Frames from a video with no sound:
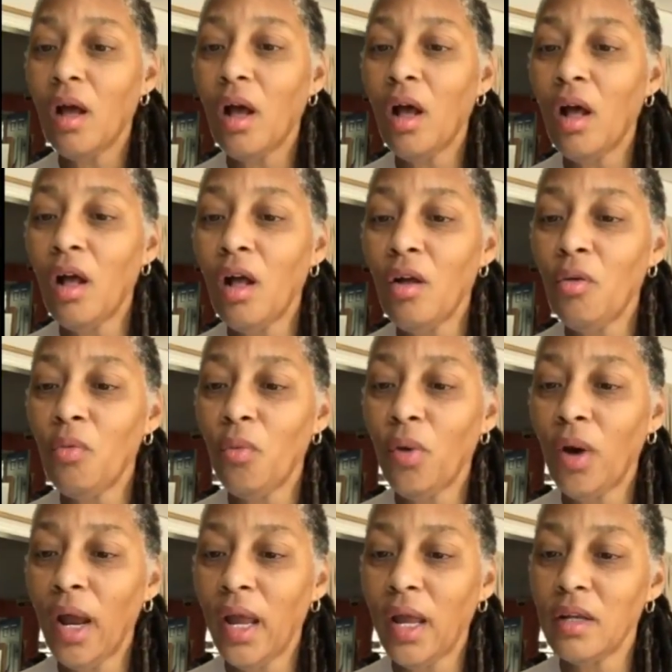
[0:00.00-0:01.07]
All
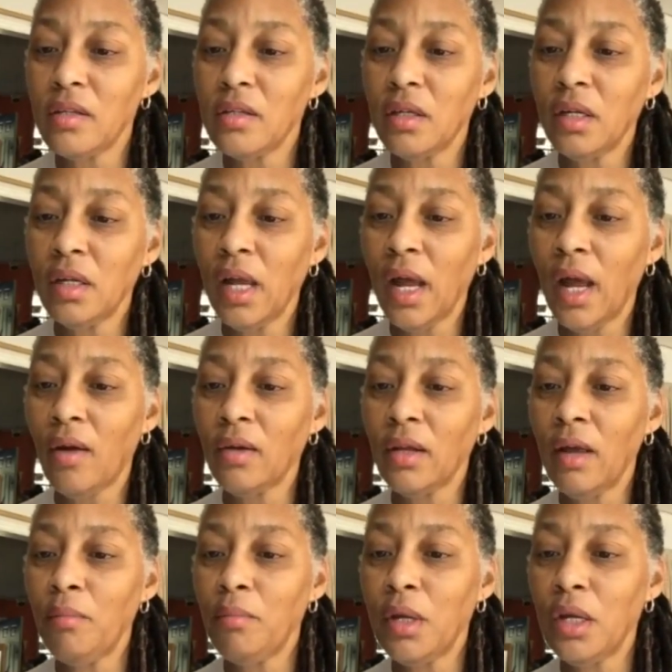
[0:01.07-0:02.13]
right, now
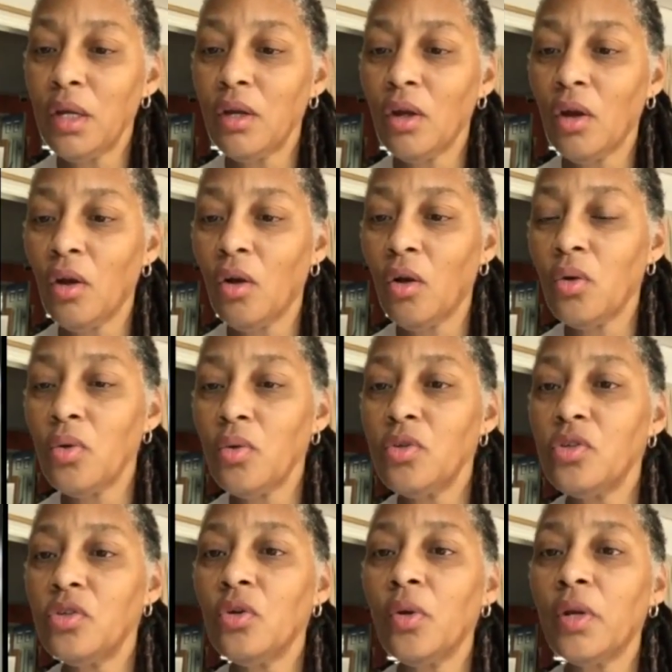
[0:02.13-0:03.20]
let me go
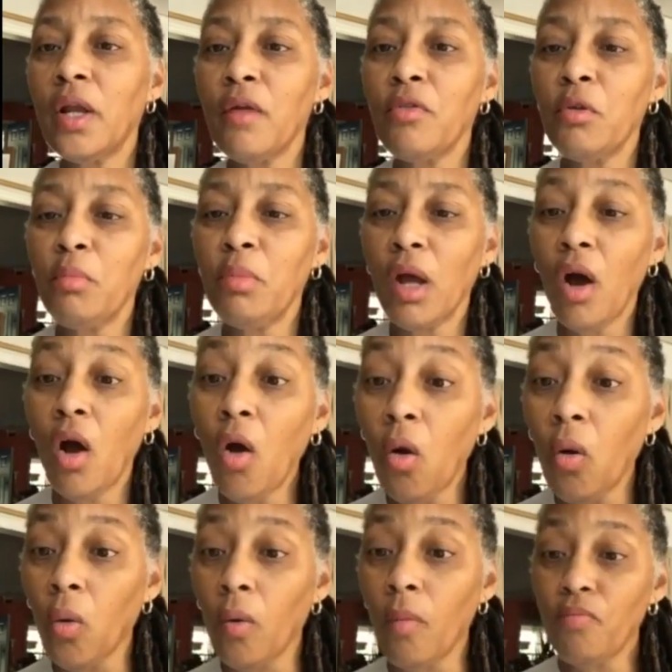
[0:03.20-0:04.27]
to another page.
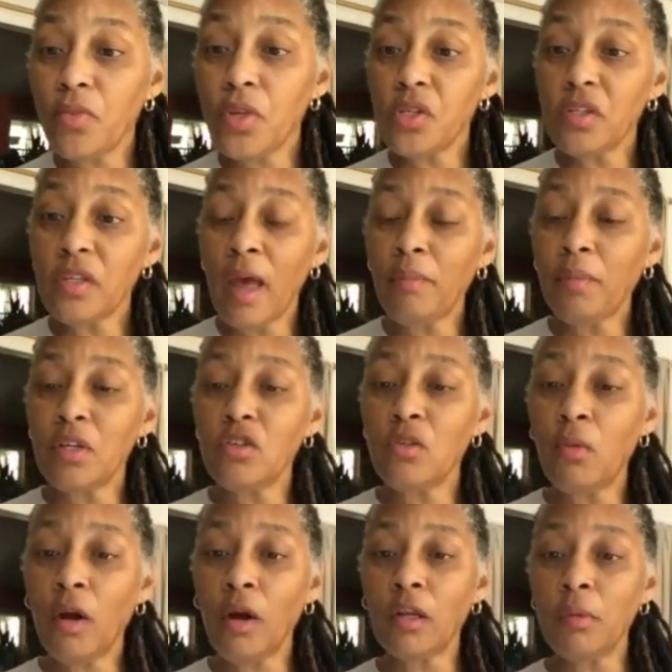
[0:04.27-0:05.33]
Oh, this is happening
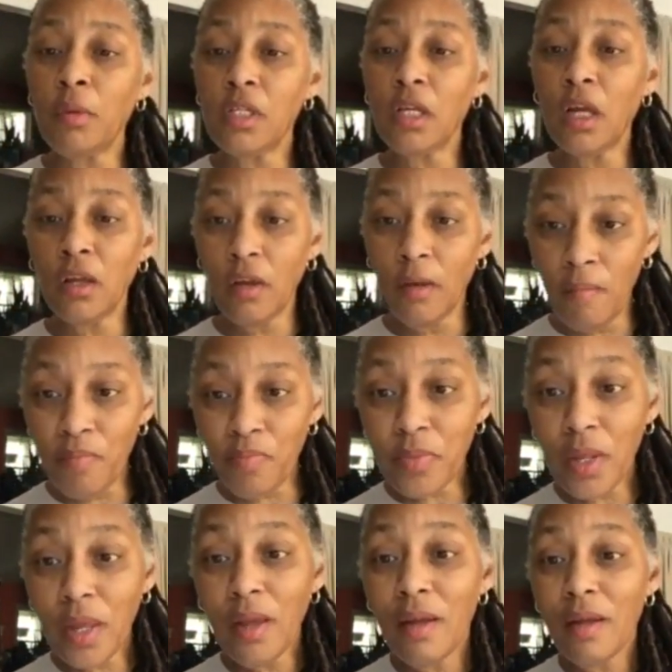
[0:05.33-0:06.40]
tomorrow. Let me tell you.
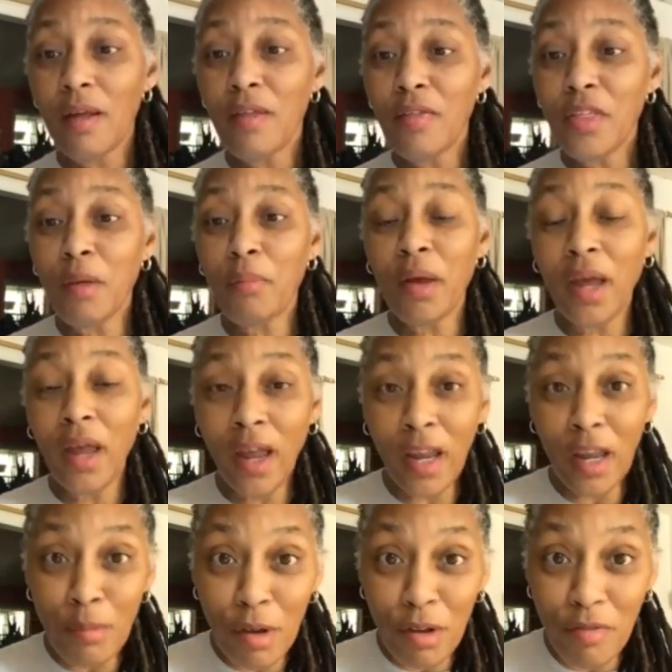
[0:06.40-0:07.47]
The
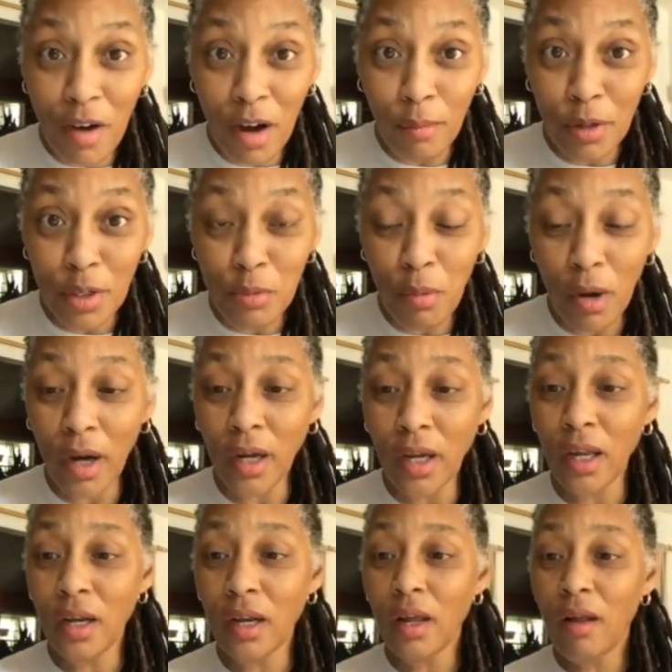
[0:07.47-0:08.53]
Bahama Farmers
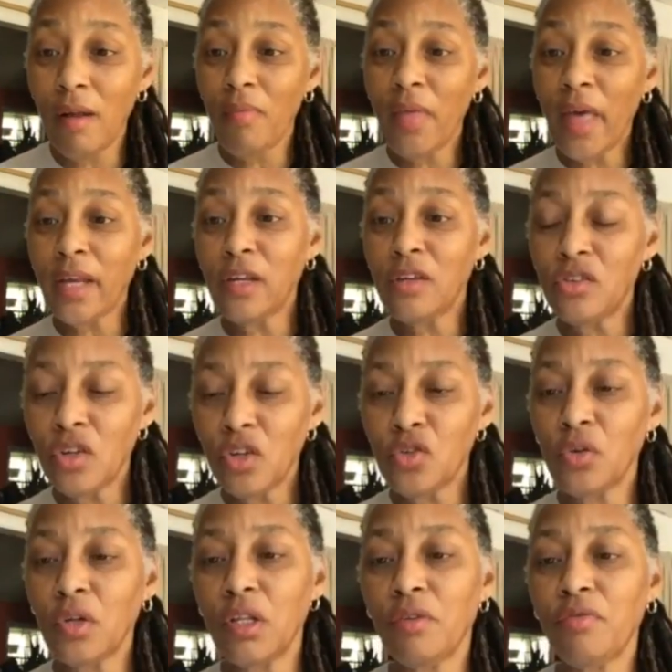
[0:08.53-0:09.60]
Market, that is
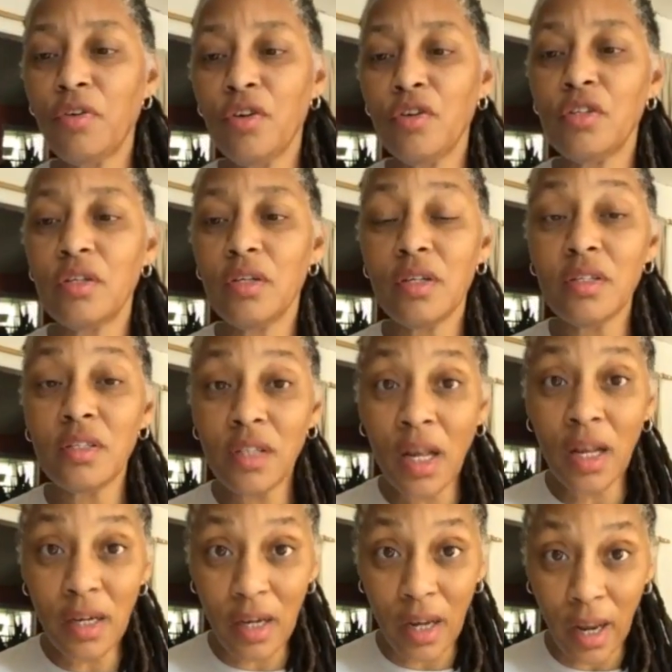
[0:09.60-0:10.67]
usually the first
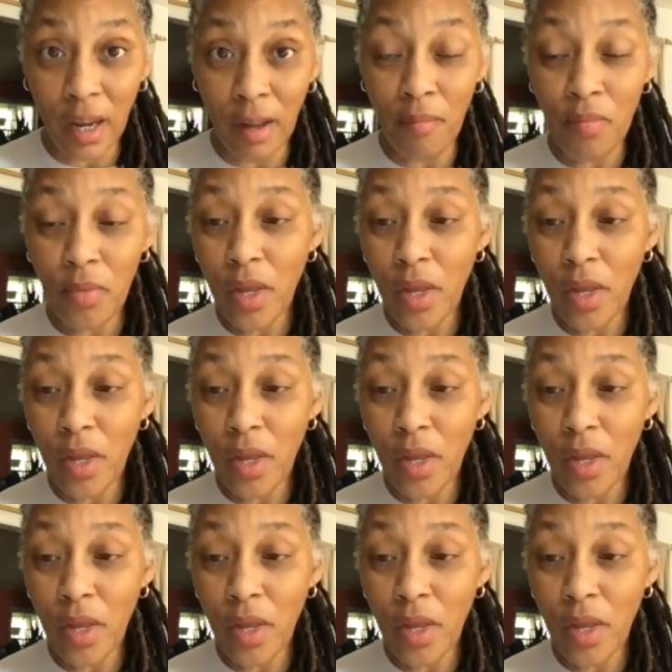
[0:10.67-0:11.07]
Sunday.